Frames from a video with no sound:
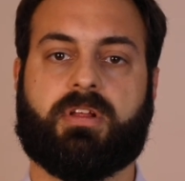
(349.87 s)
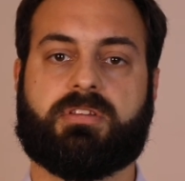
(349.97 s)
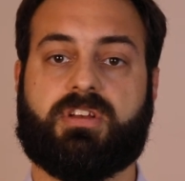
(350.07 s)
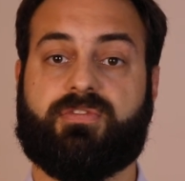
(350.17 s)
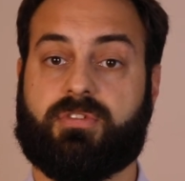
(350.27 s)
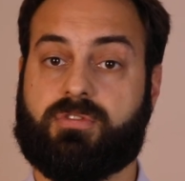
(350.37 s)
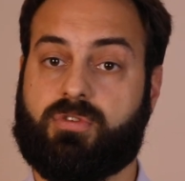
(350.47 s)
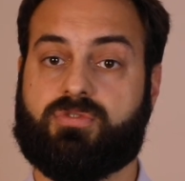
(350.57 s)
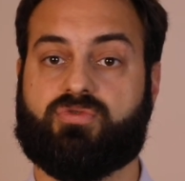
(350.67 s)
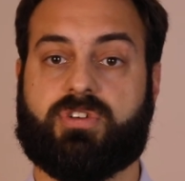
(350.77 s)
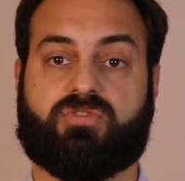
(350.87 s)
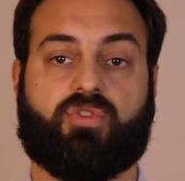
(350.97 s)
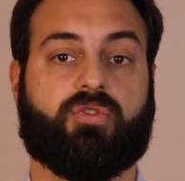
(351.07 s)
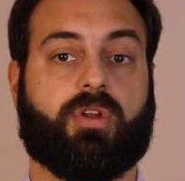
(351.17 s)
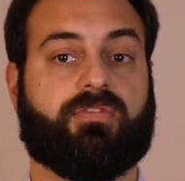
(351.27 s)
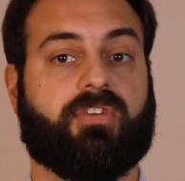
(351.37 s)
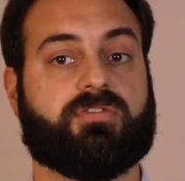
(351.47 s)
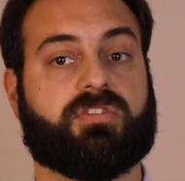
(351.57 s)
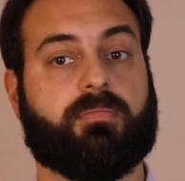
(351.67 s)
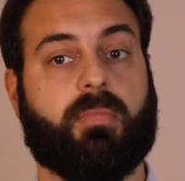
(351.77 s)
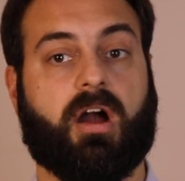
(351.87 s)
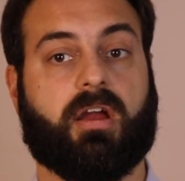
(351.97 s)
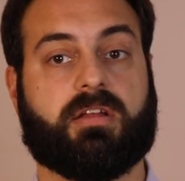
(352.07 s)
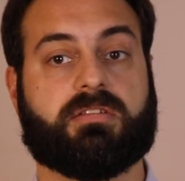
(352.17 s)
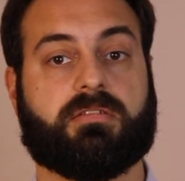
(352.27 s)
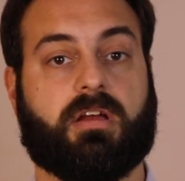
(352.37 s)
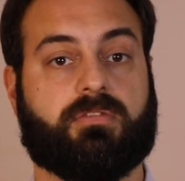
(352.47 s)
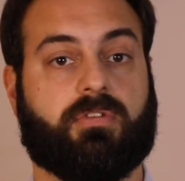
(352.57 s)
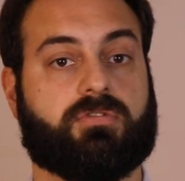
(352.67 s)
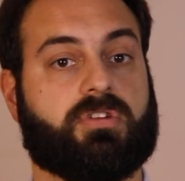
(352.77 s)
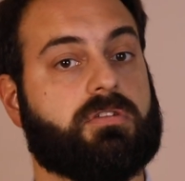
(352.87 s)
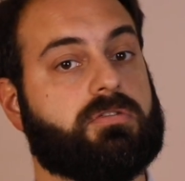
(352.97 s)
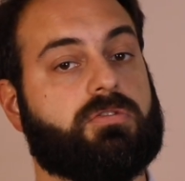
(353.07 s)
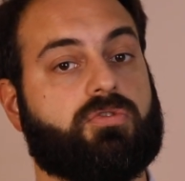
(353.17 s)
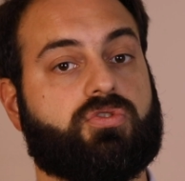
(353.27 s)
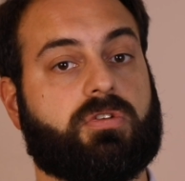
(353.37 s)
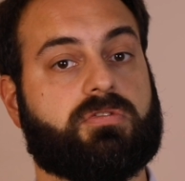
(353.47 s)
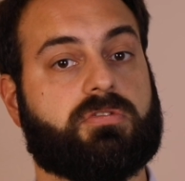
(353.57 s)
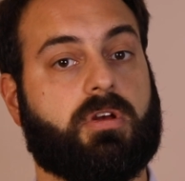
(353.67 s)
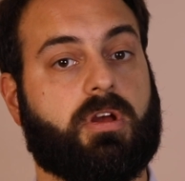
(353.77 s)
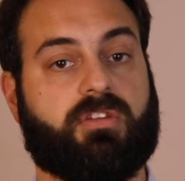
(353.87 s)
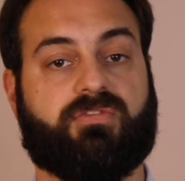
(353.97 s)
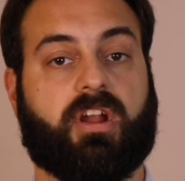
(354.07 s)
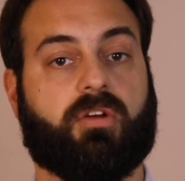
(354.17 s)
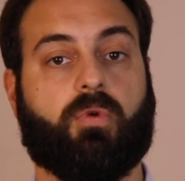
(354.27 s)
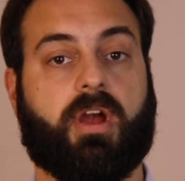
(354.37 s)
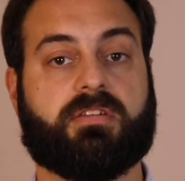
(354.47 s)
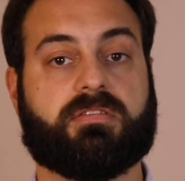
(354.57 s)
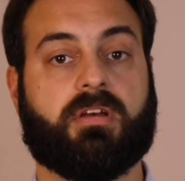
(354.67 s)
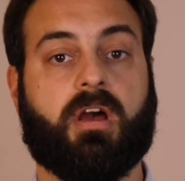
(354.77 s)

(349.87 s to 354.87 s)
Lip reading: different countries regulate financial markets and financial institutions in varying ways,